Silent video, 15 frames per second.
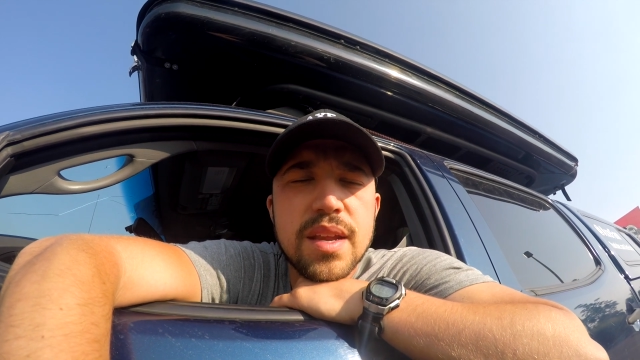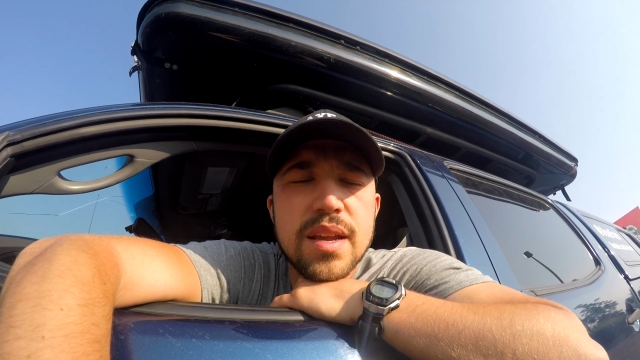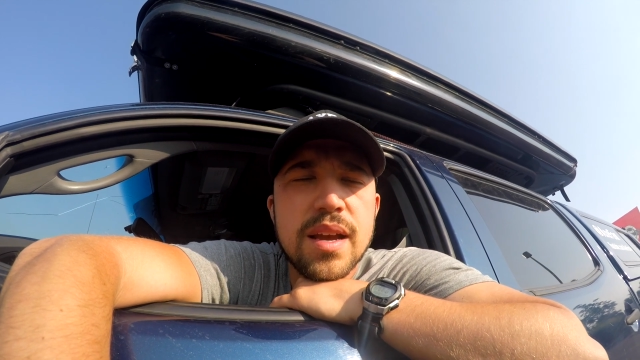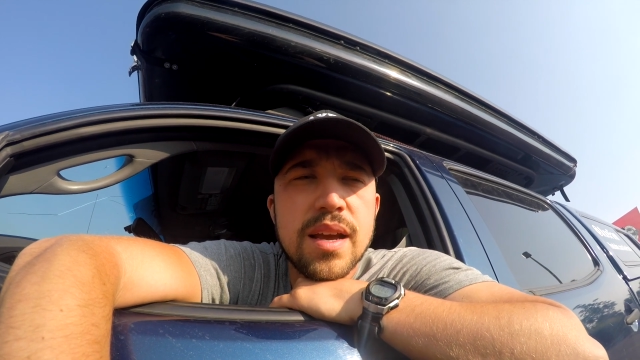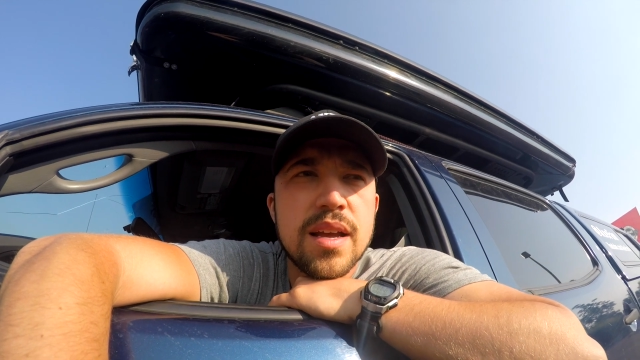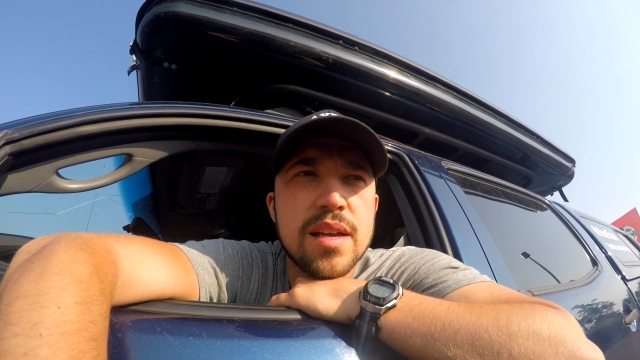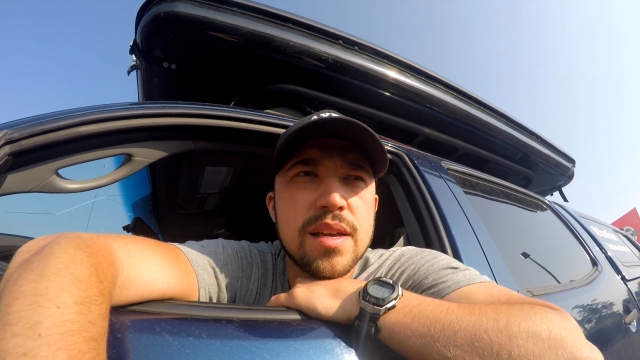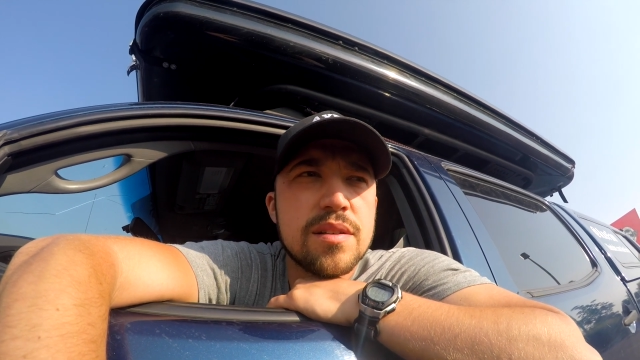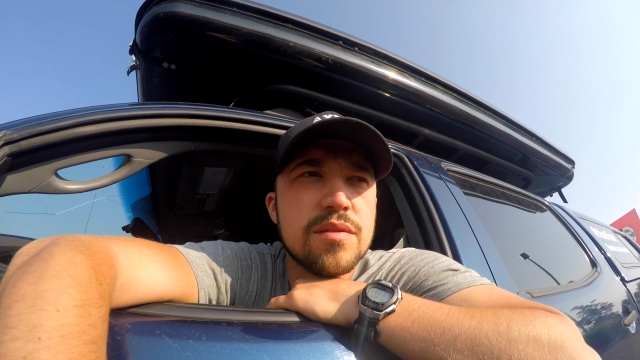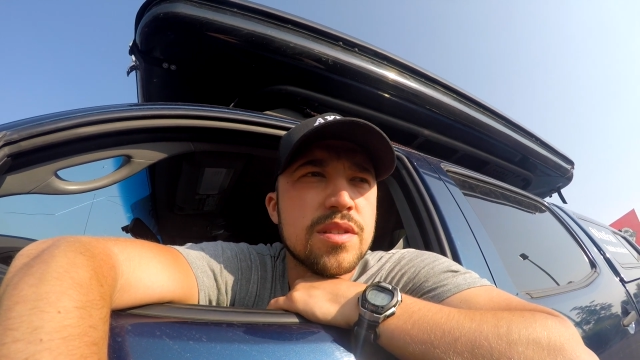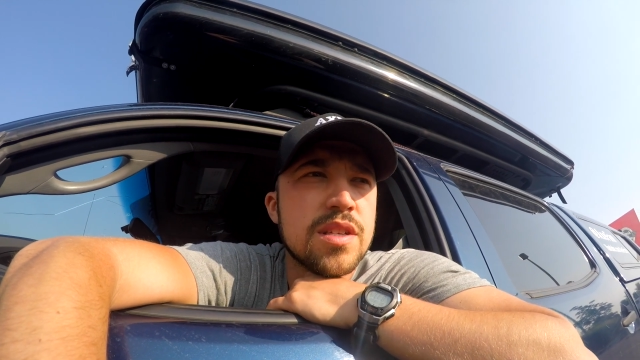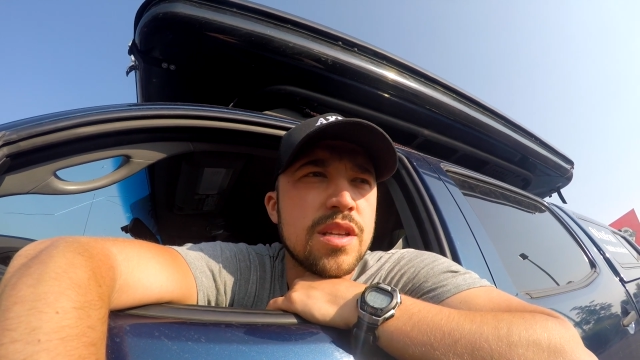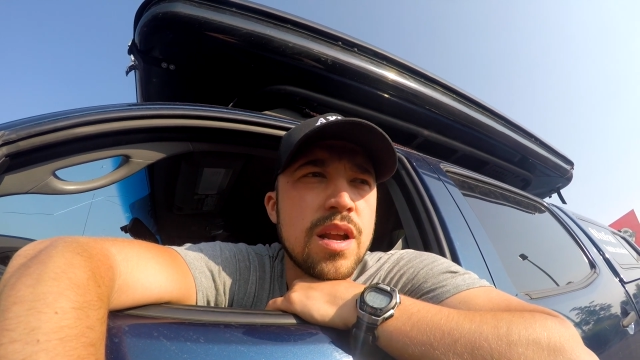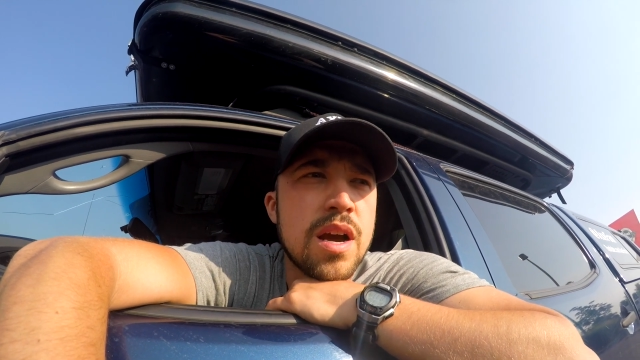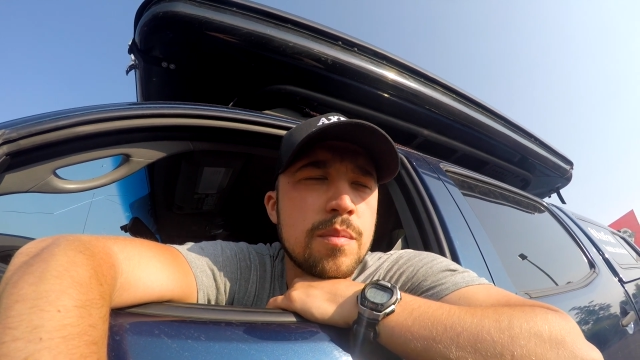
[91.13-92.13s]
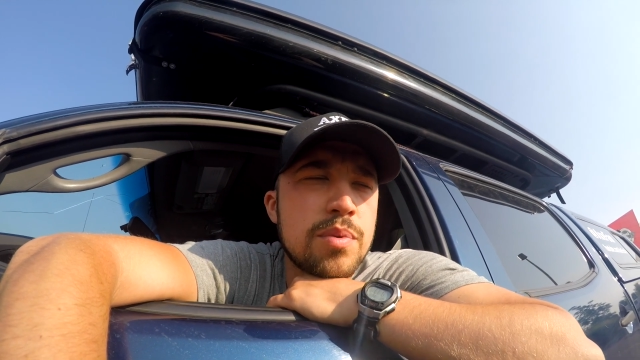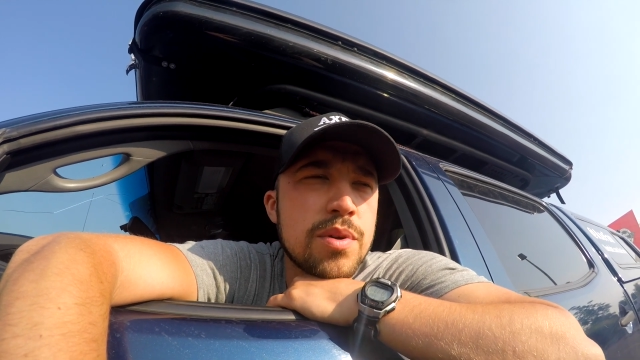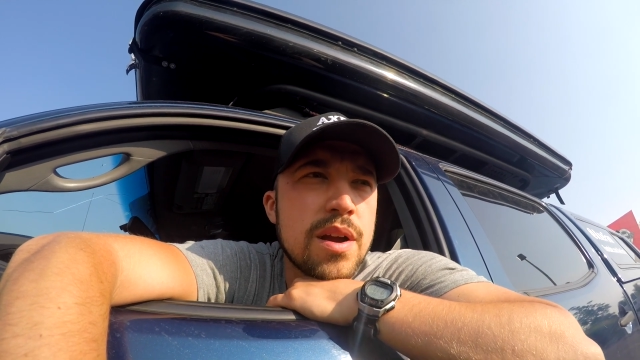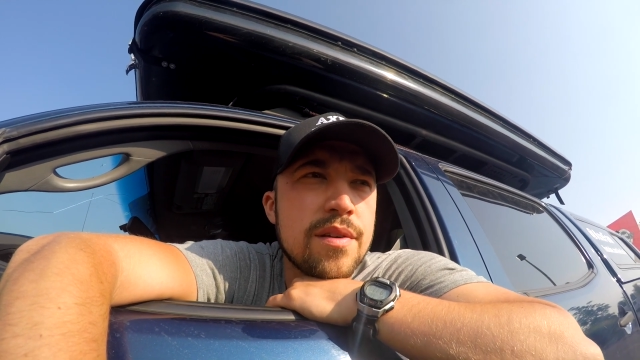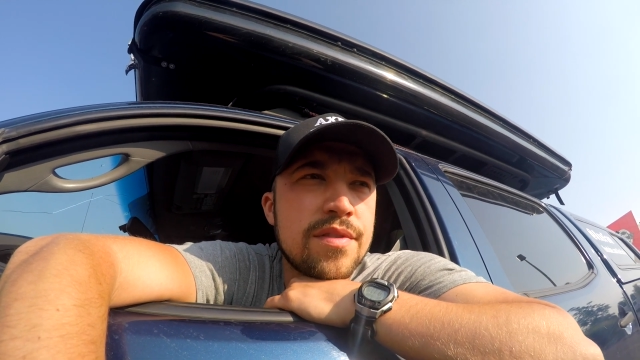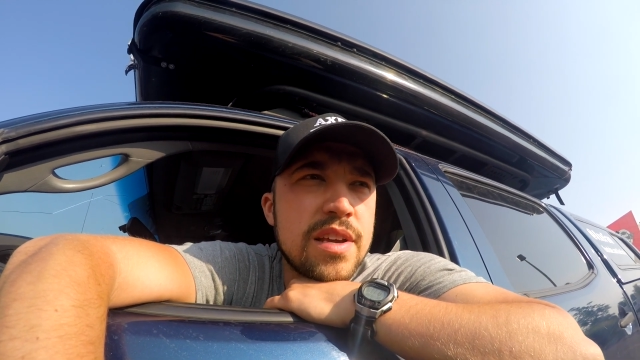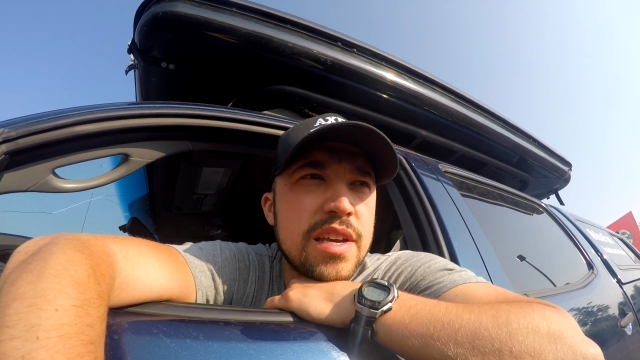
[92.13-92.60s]
Uh, it was a
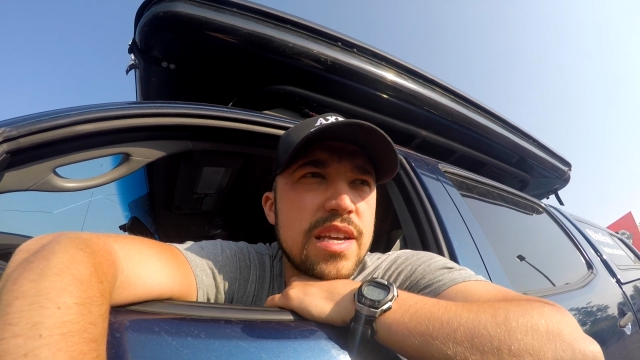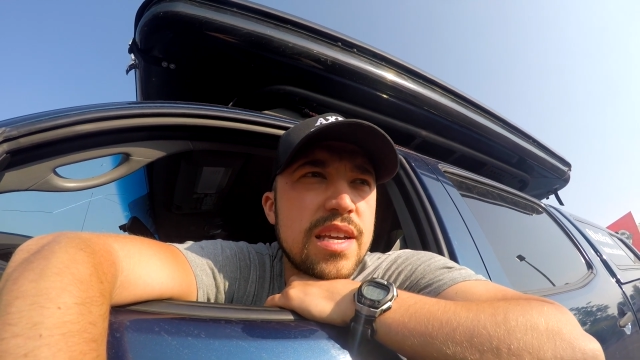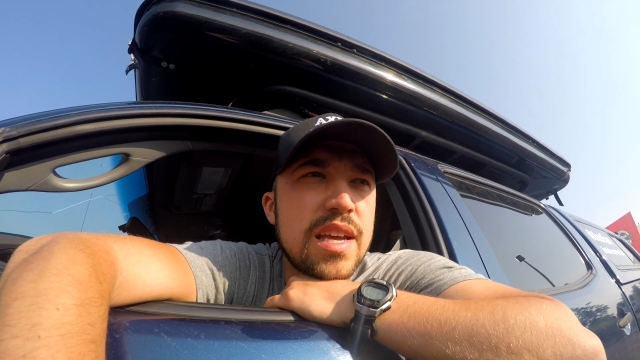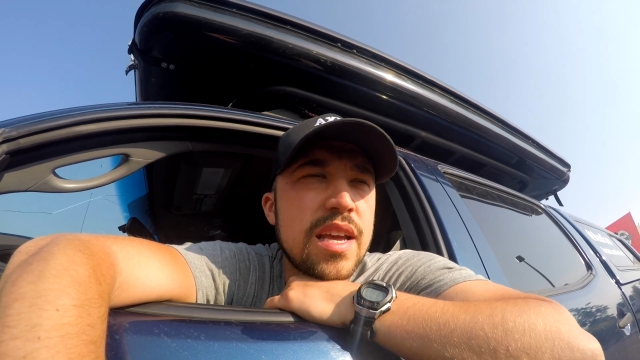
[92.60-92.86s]
nonprofit,